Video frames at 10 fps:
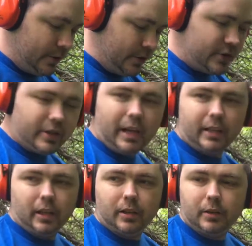just
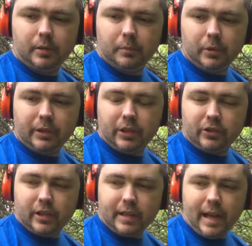kind of bring this
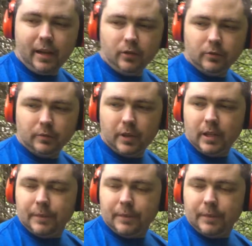thing out and